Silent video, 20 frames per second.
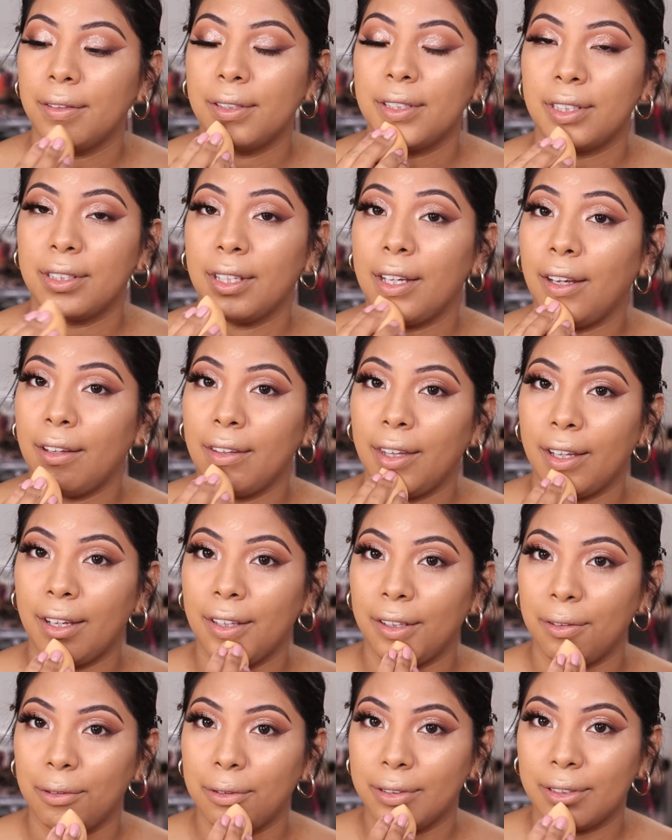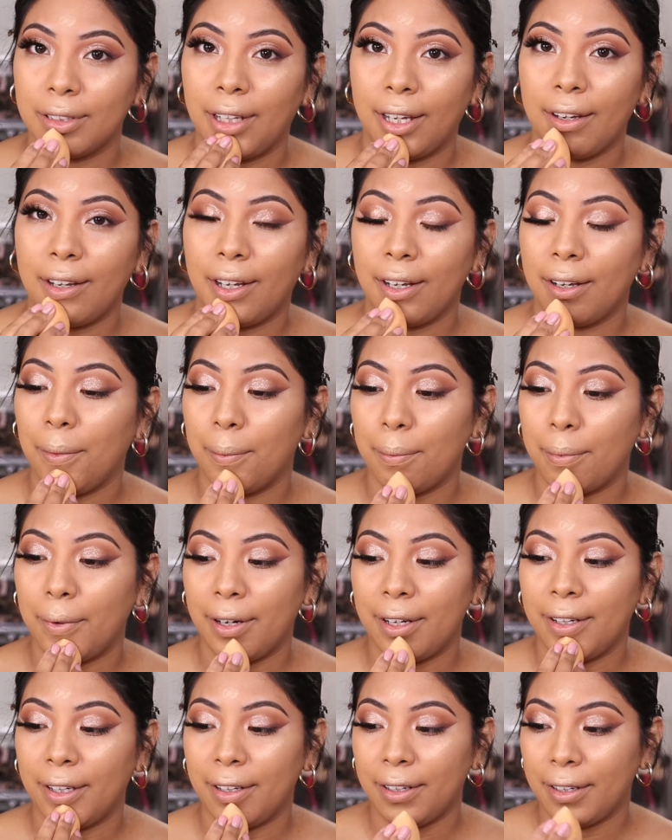saying that it was like a
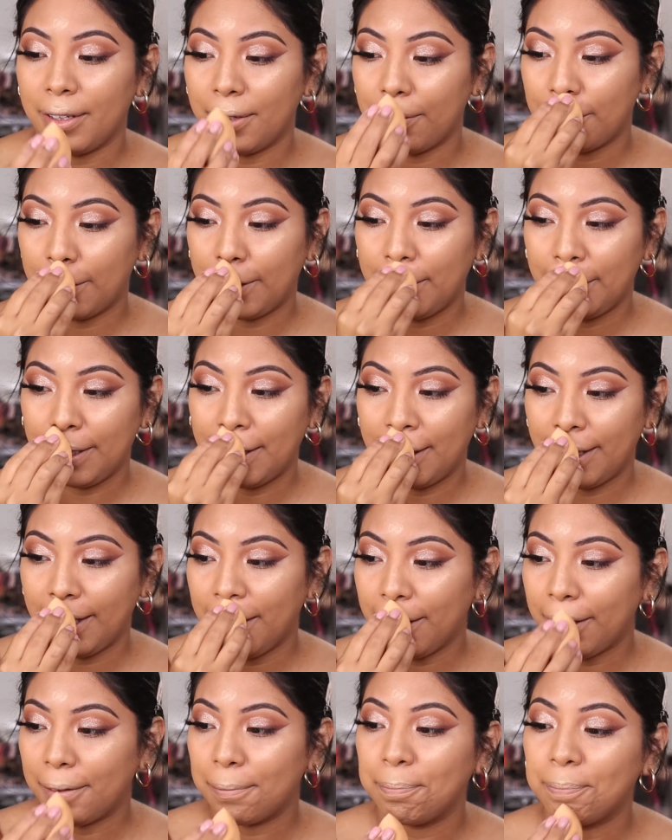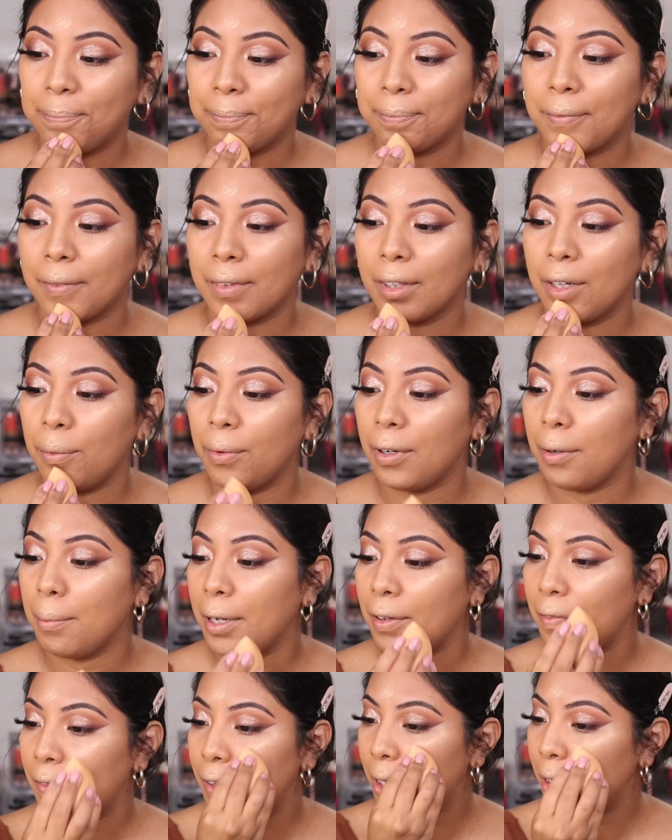brand I didn't really like in one of
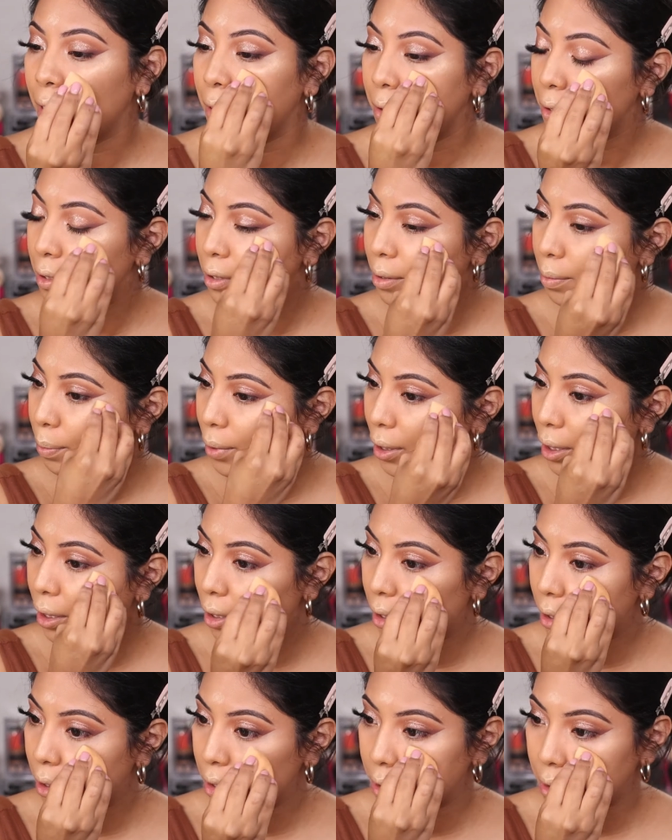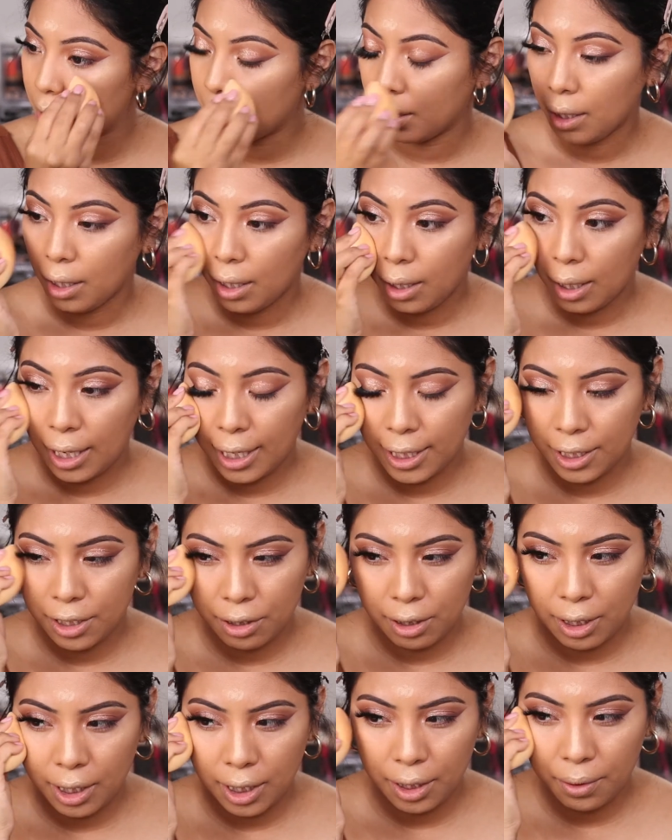my videos, because I
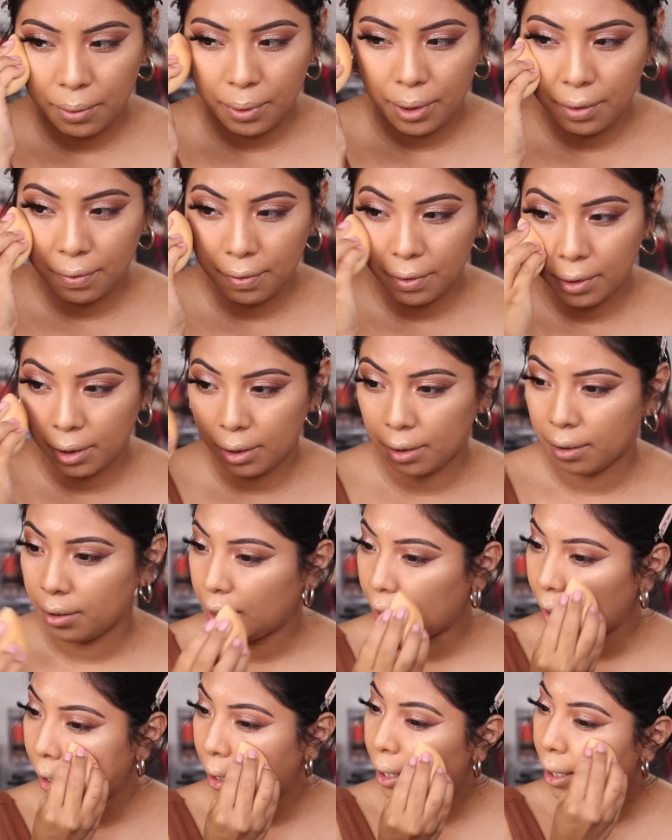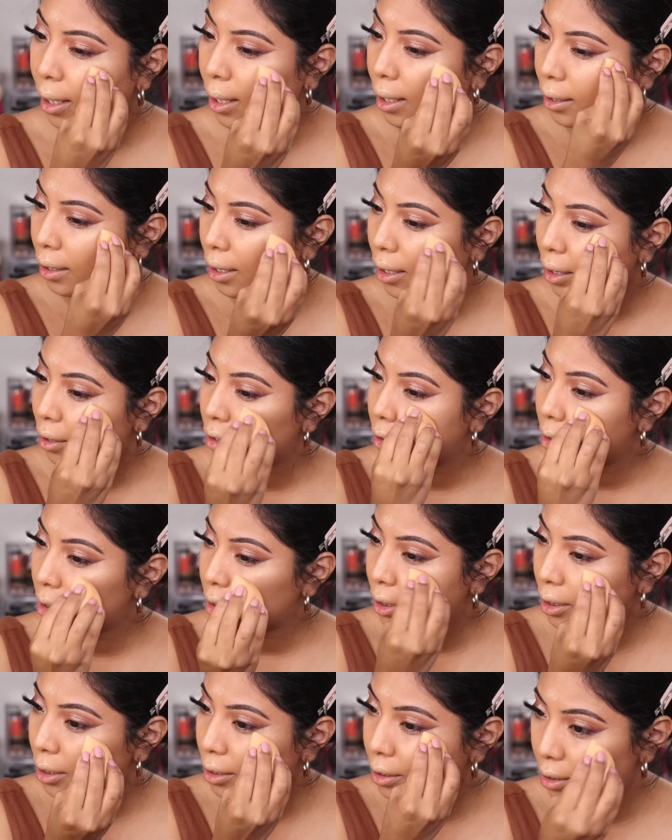tried one of their like highlighter
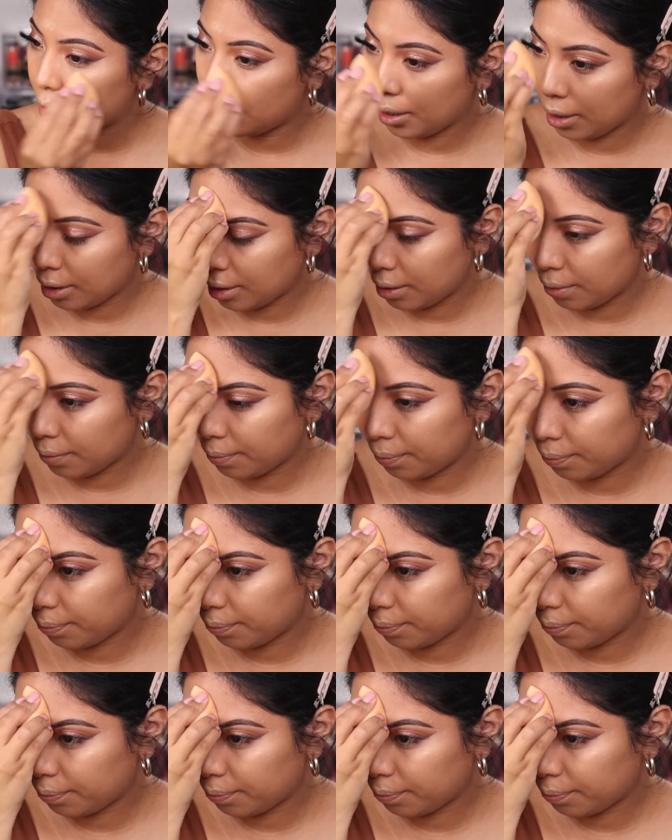sticks and